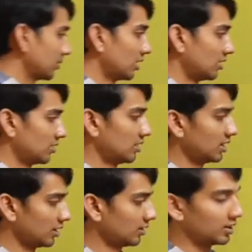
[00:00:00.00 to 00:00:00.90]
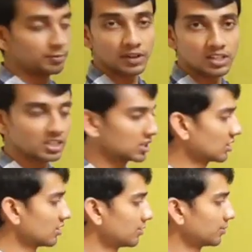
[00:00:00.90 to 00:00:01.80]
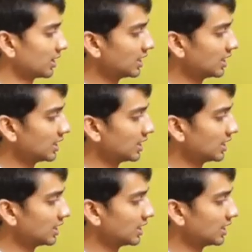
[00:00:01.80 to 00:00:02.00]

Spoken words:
the differentiation of